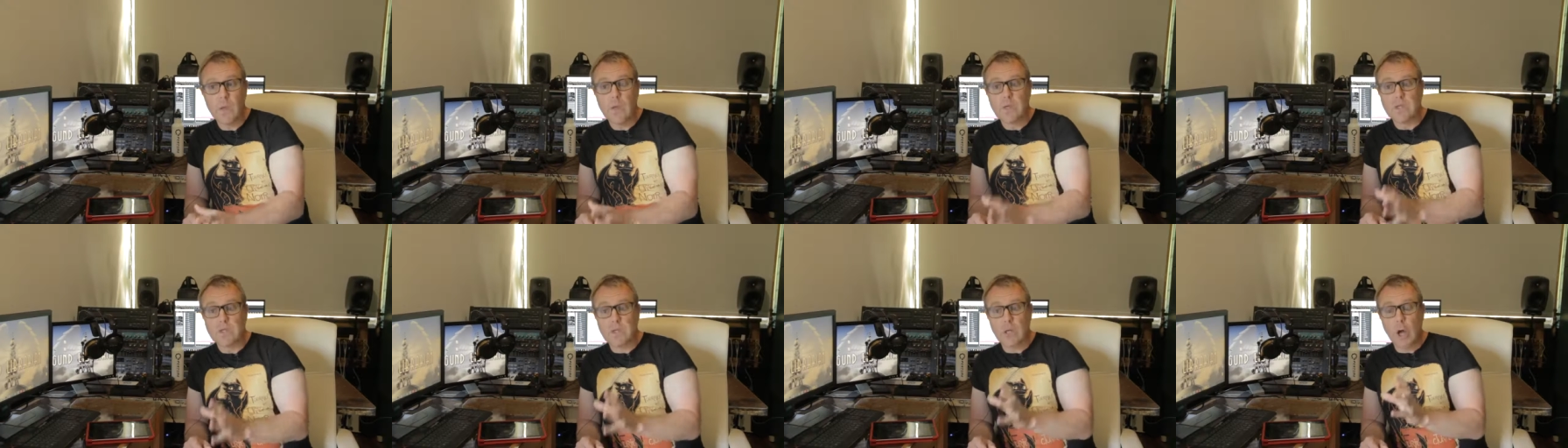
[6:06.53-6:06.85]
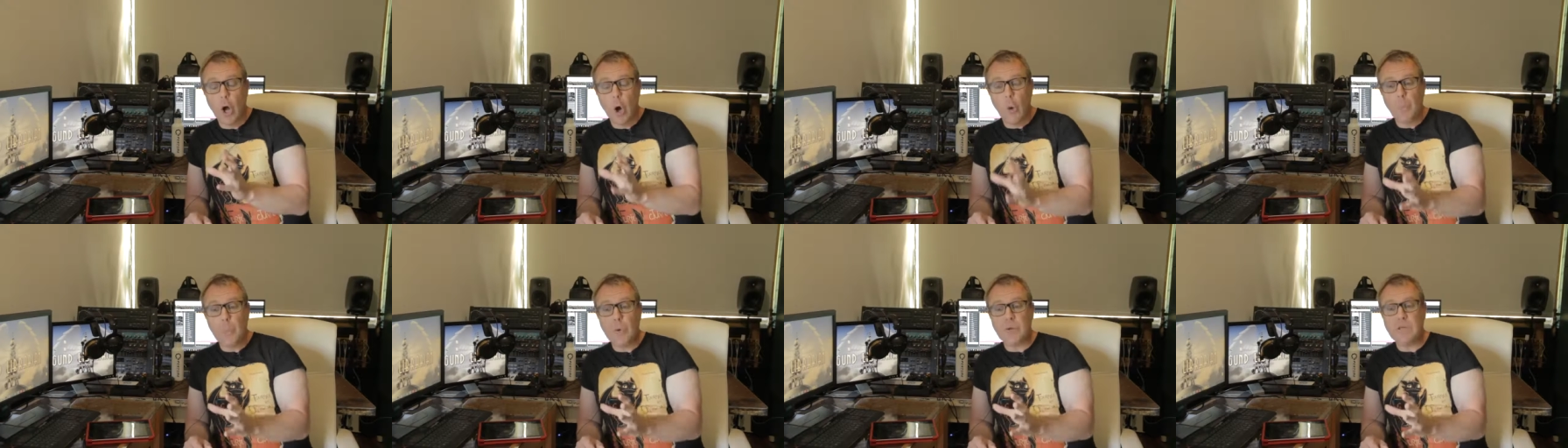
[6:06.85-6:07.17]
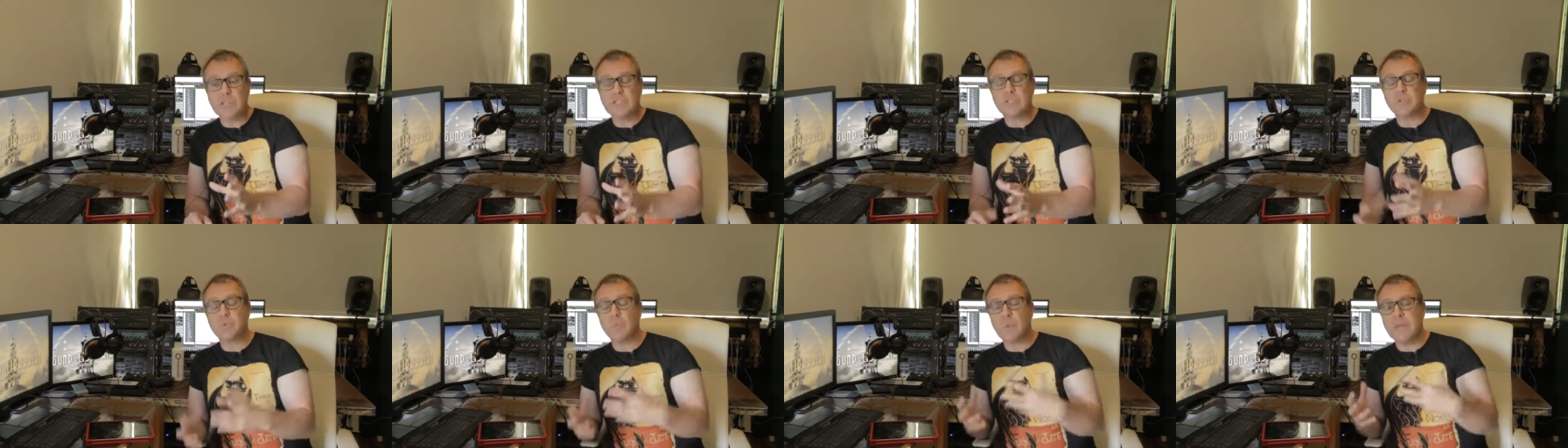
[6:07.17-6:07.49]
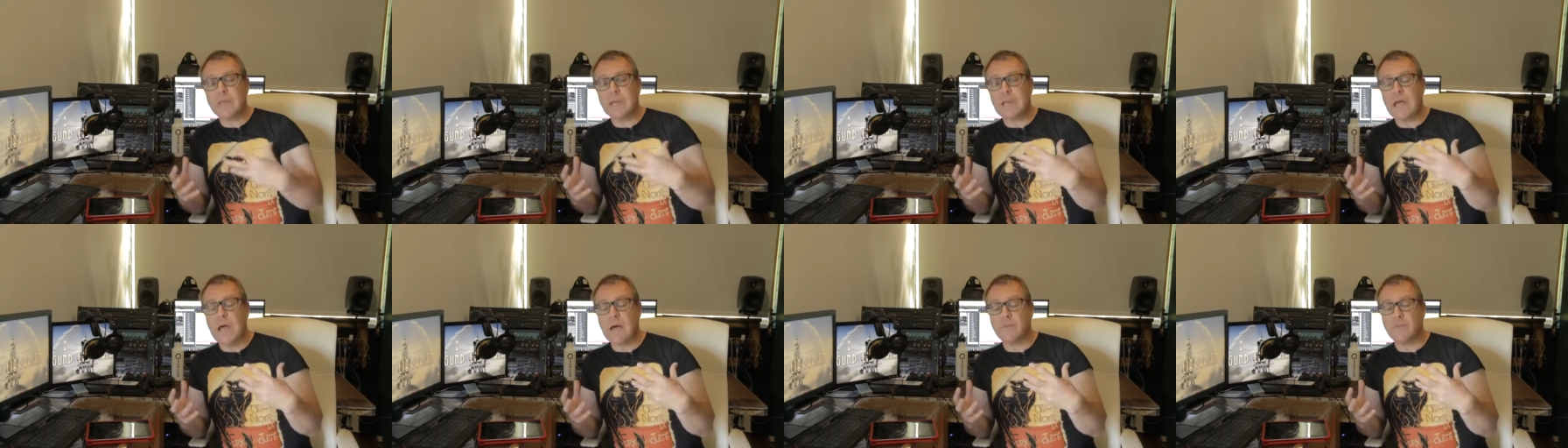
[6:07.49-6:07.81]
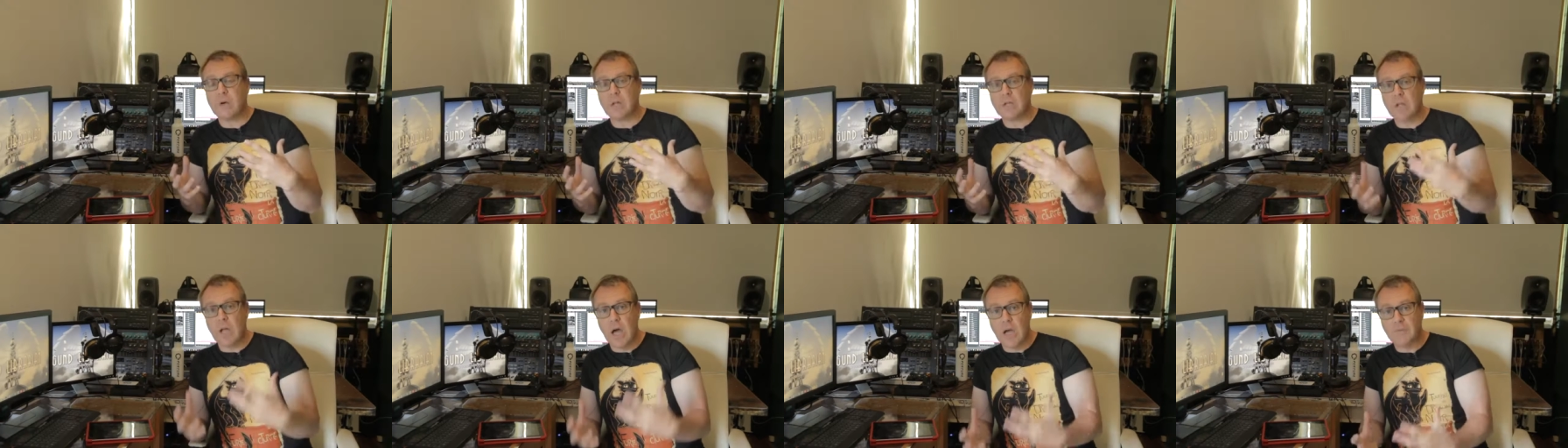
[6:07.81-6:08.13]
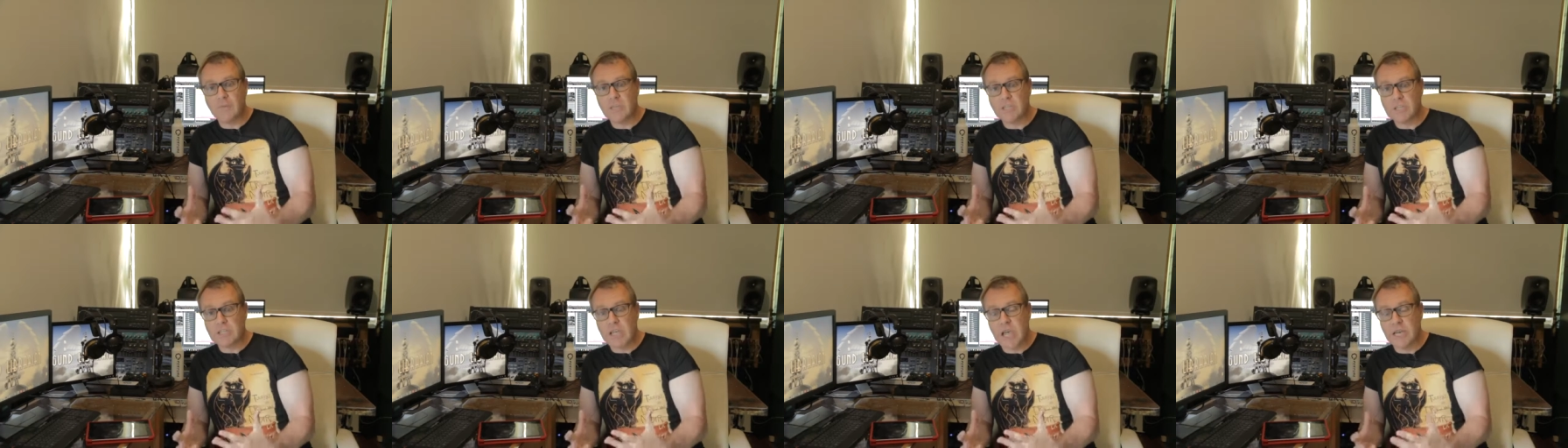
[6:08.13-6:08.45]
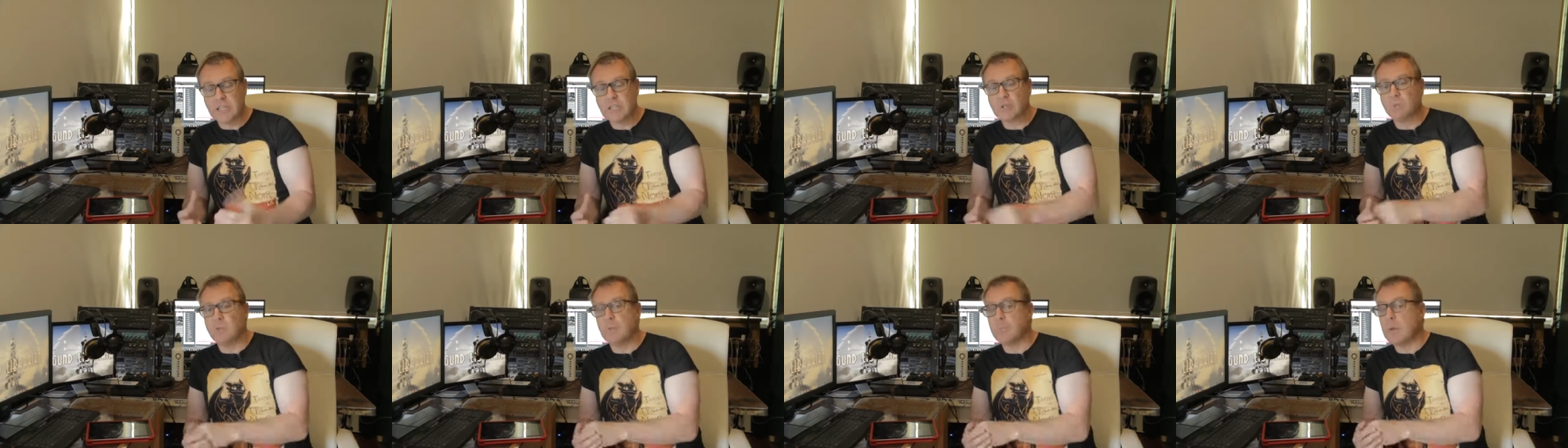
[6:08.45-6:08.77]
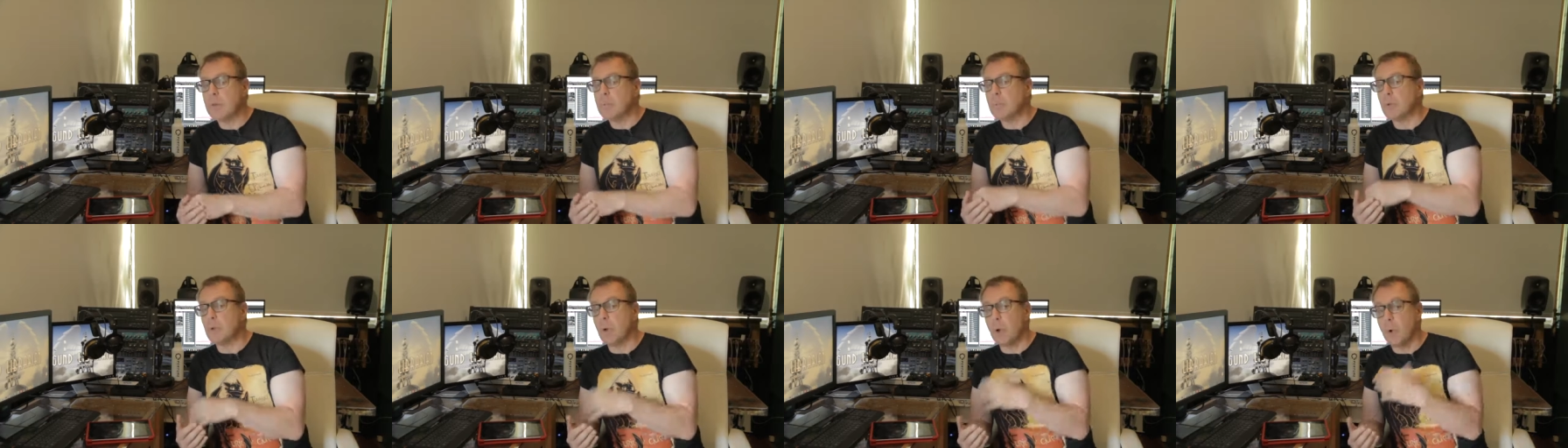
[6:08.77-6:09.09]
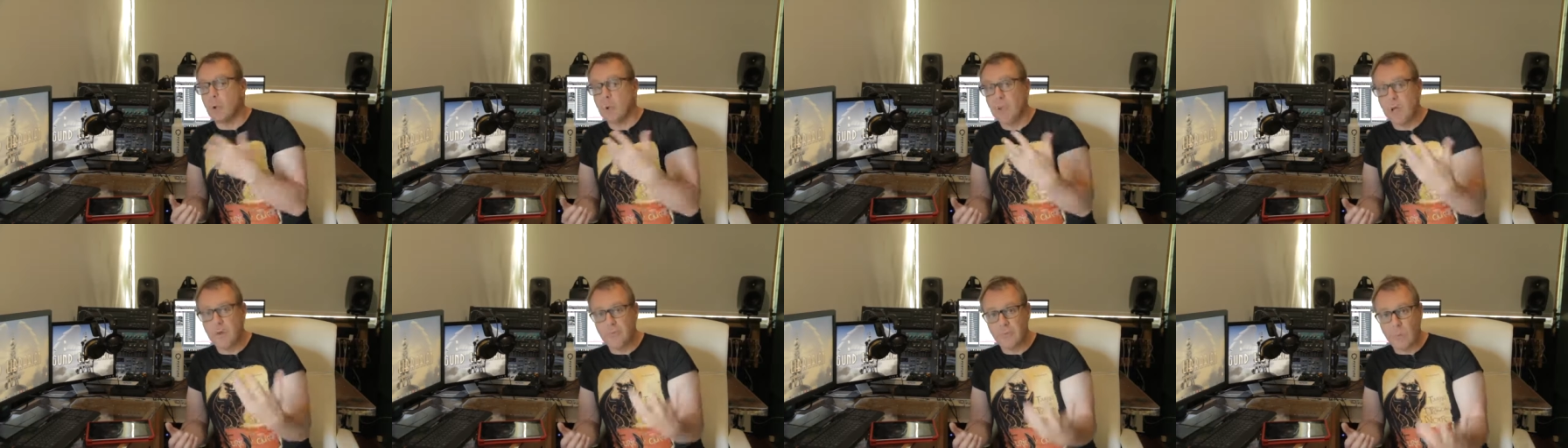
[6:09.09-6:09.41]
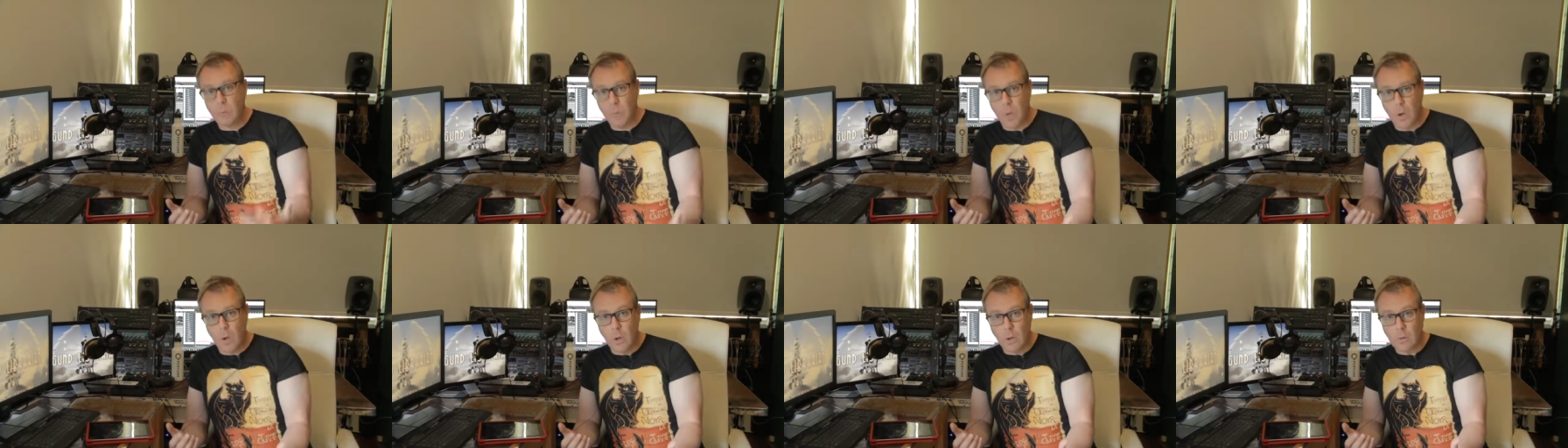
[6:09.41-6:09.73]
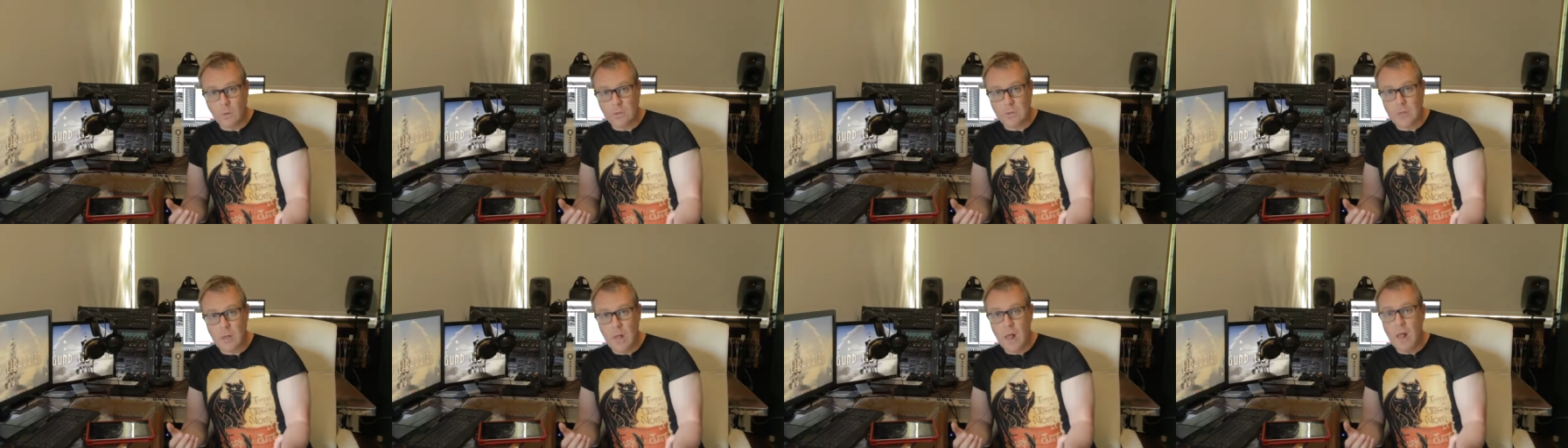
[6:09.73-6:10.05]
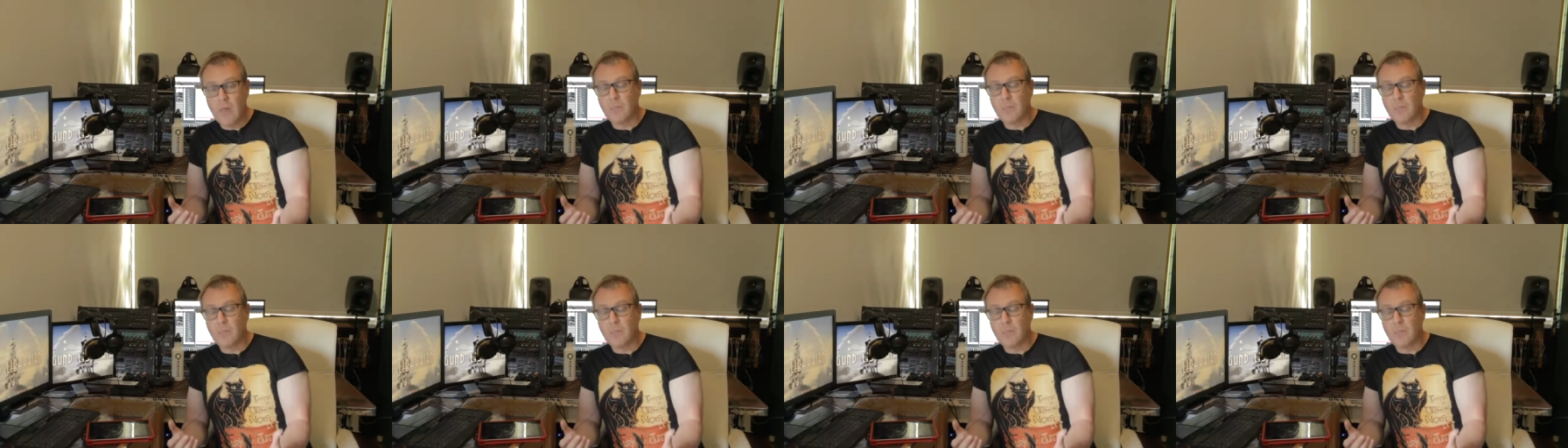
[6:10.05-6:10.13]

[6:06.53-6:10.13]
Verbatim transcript: So the whole point is we can have a live discussion with people all over the world.